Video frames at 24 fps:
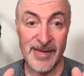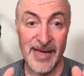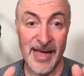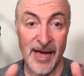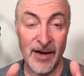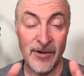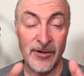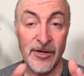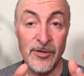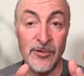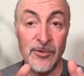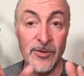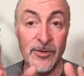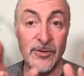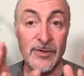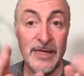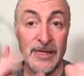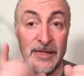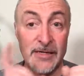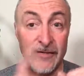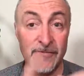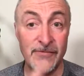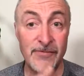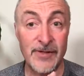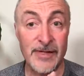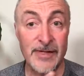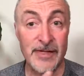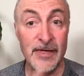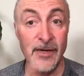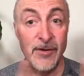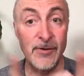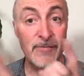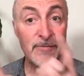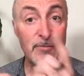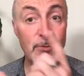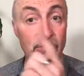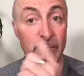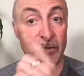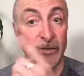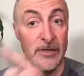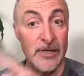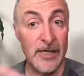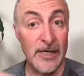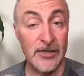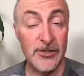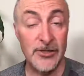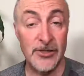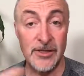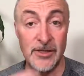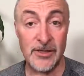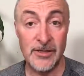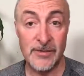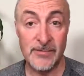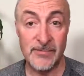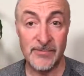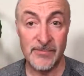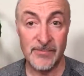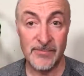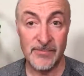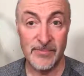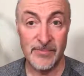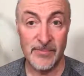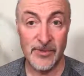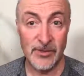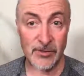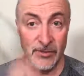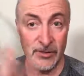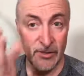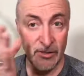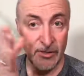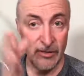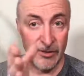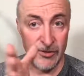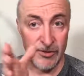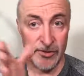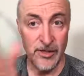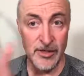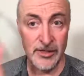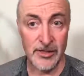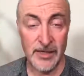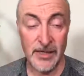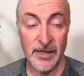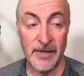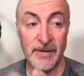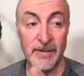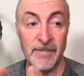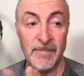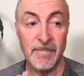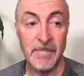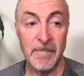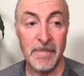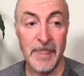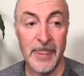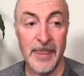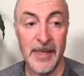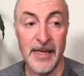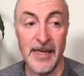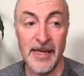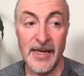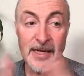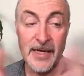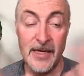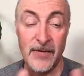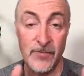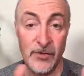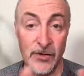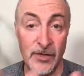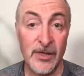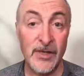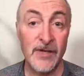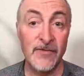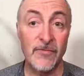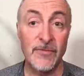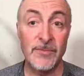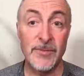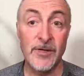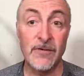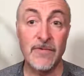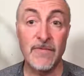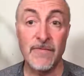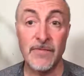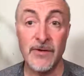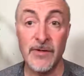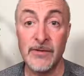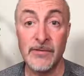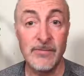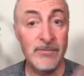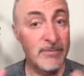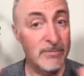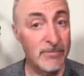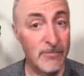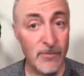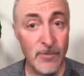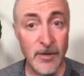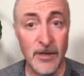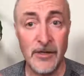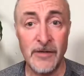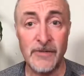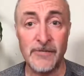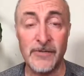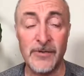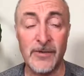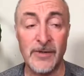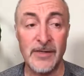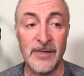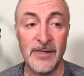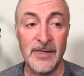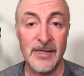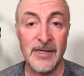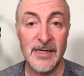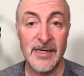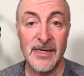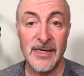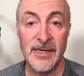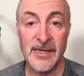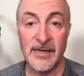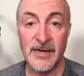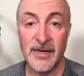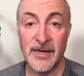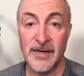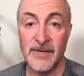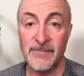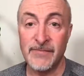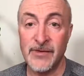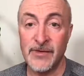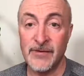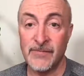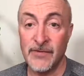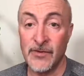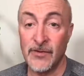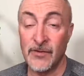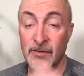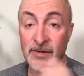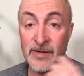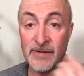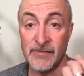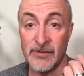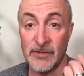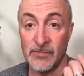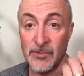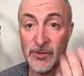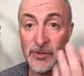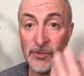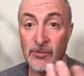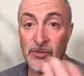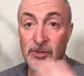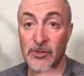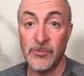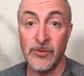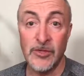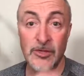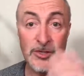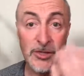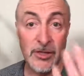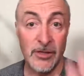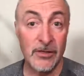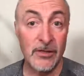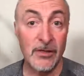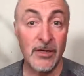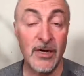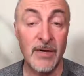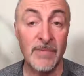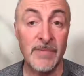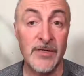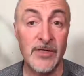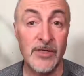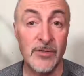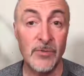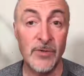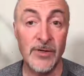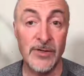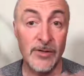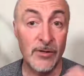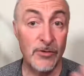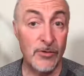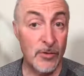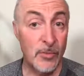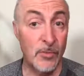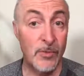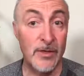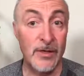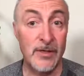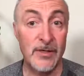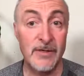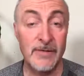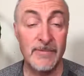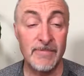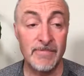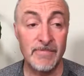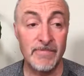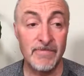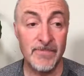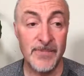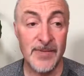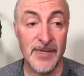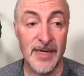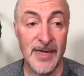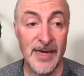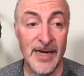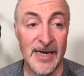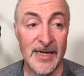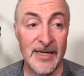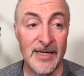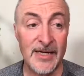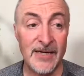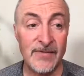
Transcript: how are you going to do that differently going forward into next year? So there's a contrast here. If you did get from your overflow, wonderful. I'd love you if you have some thoughts you want to share in the comments what those were. And